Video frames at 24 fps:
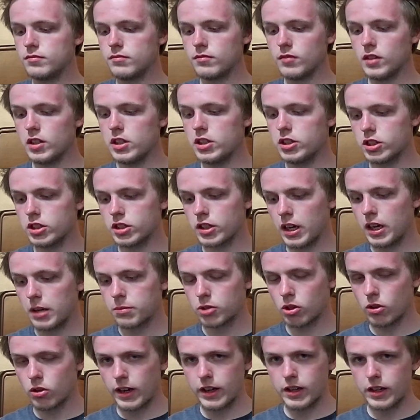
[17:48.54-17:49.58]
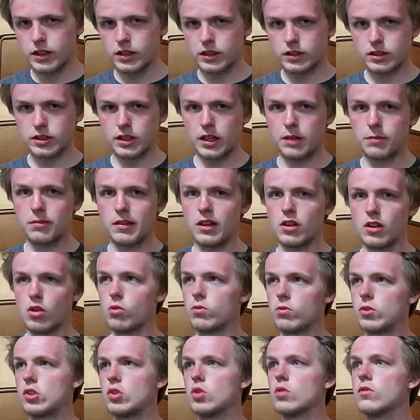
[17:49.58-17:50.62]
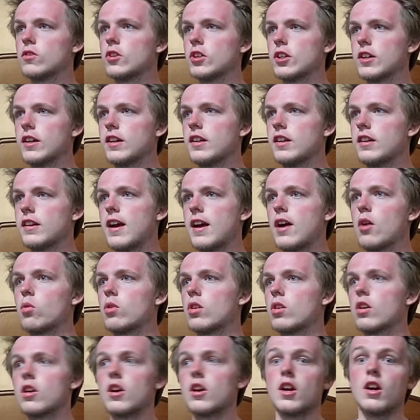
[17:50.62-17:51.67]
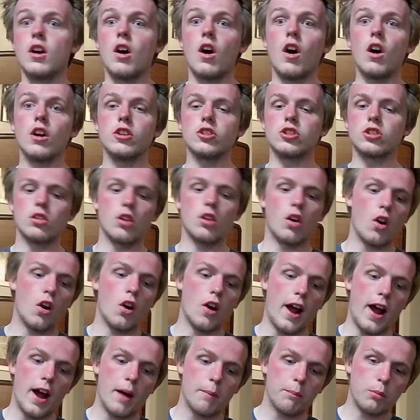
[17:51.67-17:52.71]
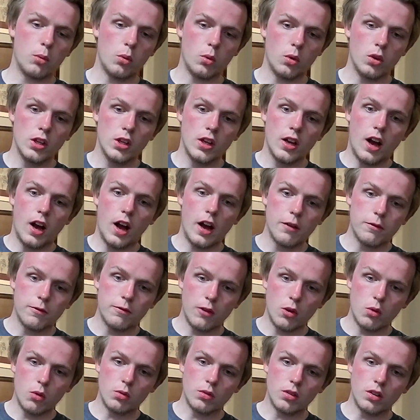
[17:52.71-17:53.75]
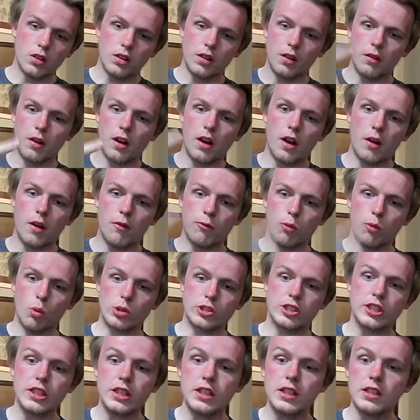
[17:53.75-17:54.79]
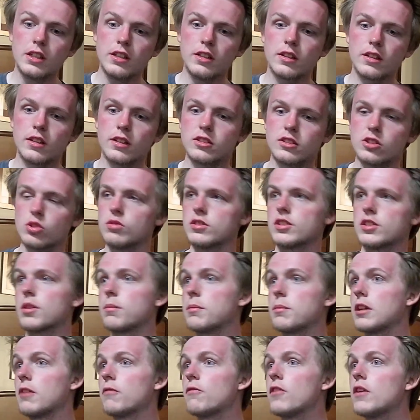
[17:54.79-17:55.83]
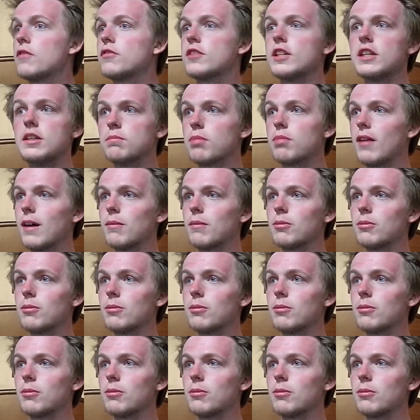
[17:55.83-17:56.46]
He just kept creating the same thing over and over again. Now we're on to our Apple iPhone 14. Soon it's going to be the 15 probably.